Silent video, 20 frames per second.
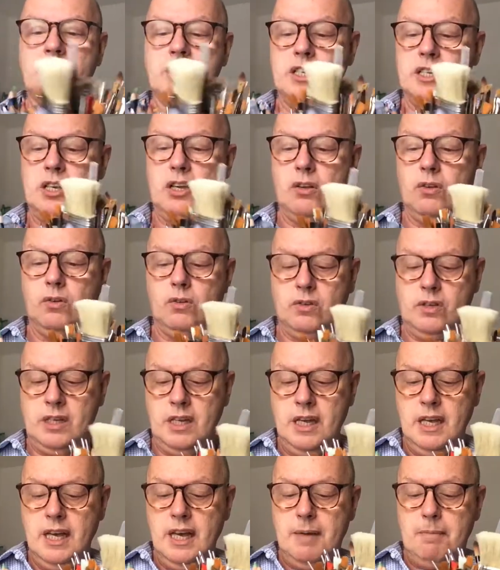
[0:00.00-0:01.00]
just holds
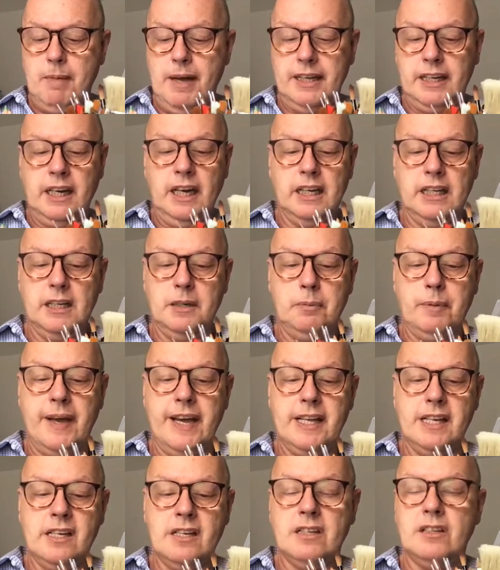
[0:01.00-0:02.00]
my coloured
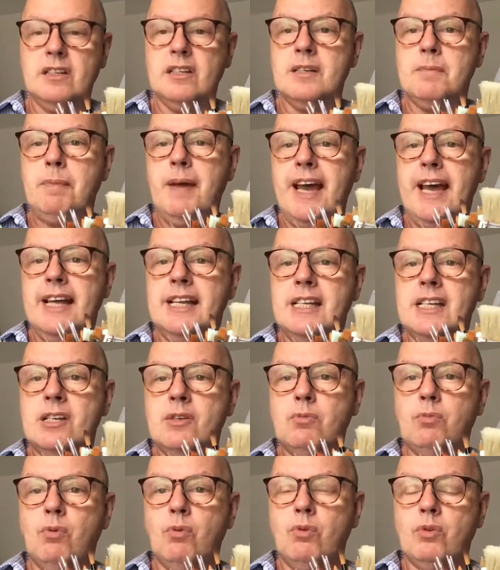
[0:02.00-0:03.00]
pencils, pens,
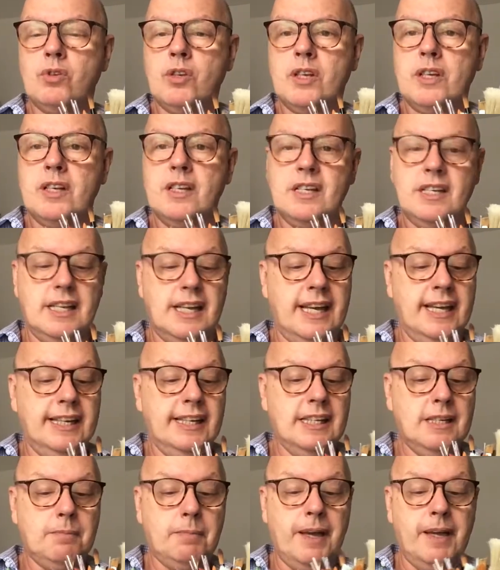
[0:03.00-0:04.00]
waters,
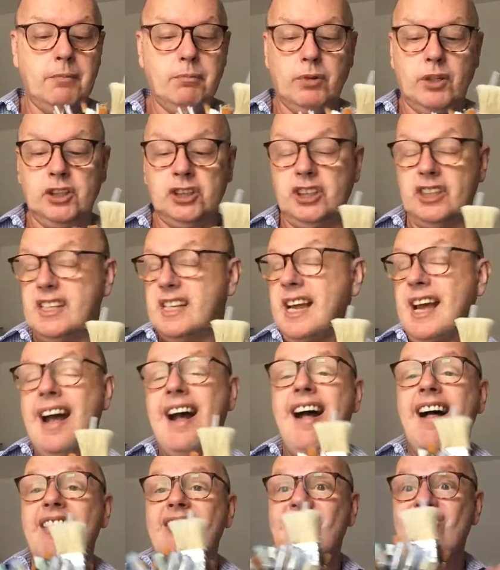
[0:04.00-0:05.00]
inks, paintbrushes,
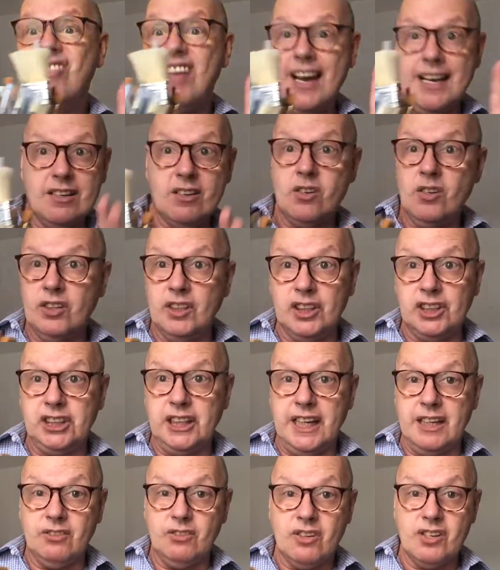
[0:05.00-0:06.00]
that sort of
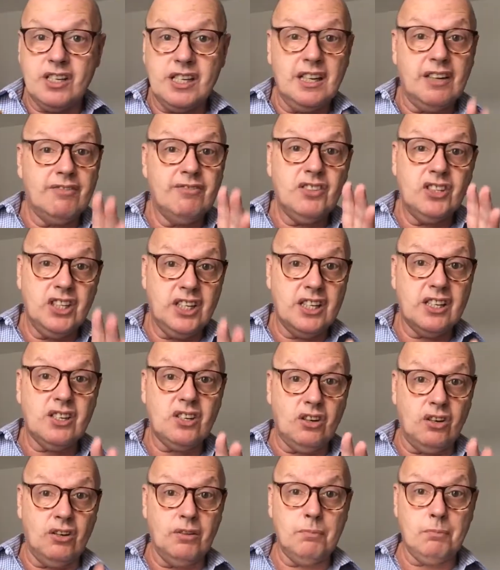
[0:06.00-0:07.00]
general stuff, just
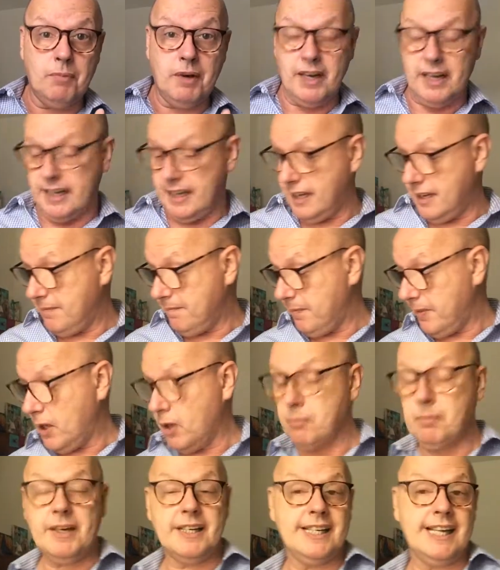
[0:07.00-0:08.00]
on my
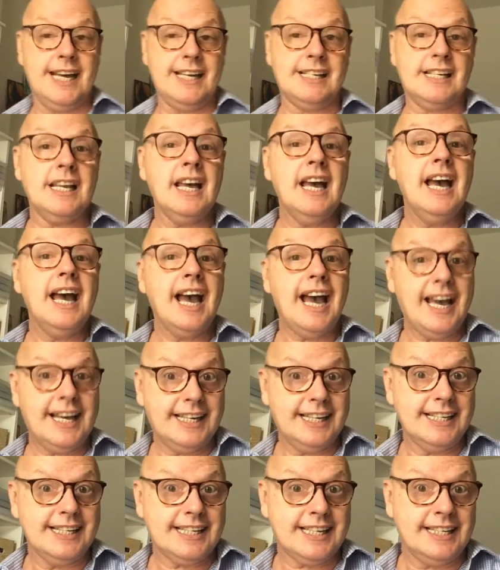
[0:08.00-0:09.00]
desk, and
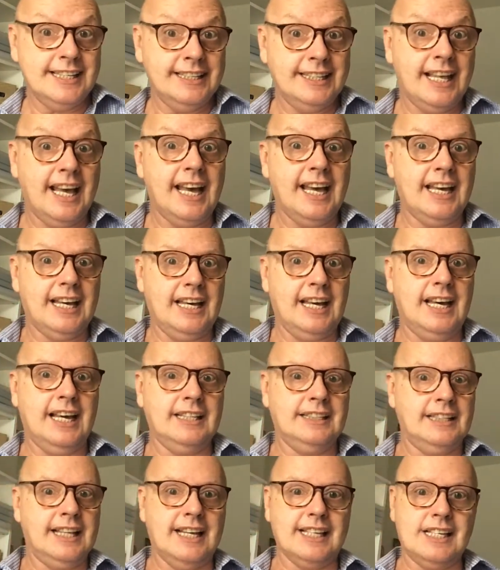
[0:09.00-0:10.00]
it's in there,
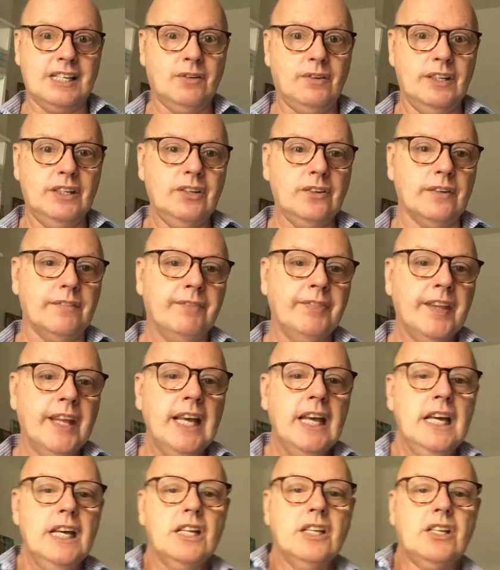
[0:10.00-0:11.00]
and that's how I do it.
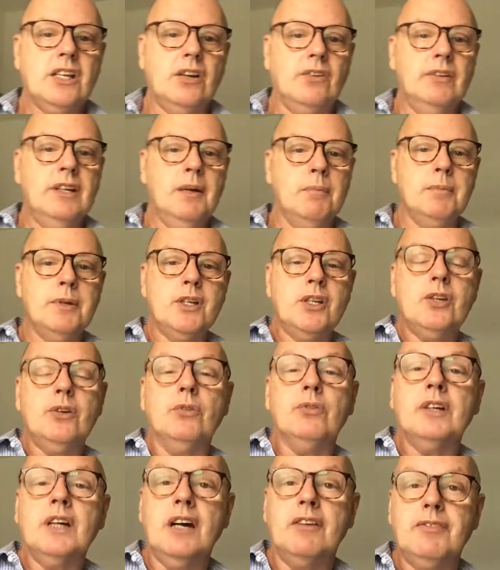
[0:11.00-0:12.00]
So number 2,
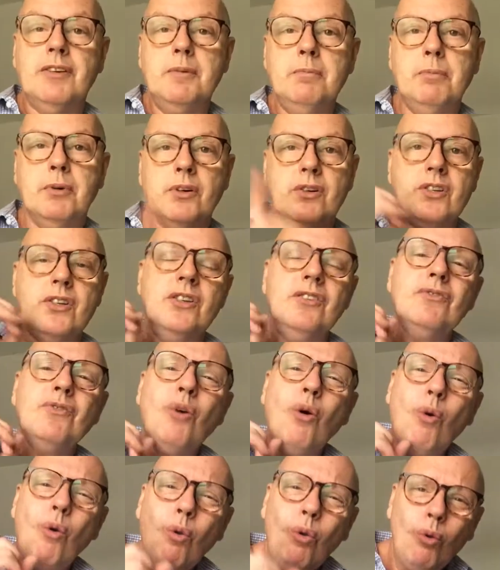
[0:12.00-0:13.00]
covering books. You've
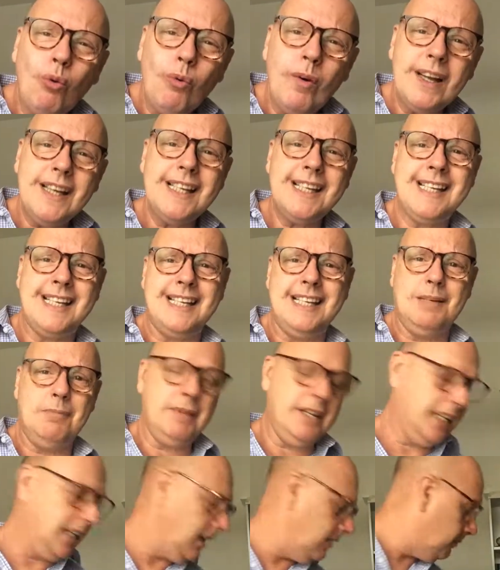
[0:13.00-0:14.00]
already seen me
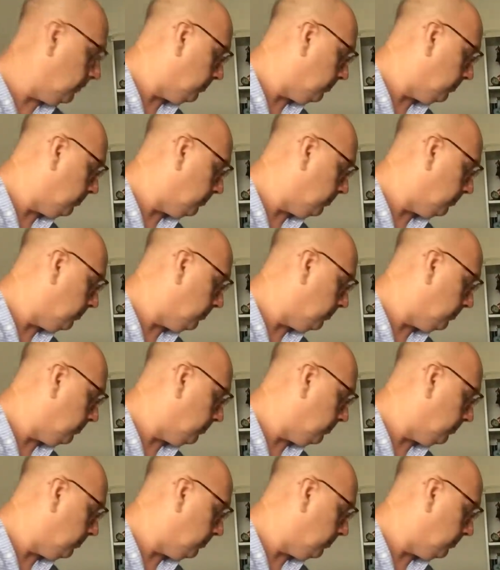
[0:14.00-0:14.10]
cover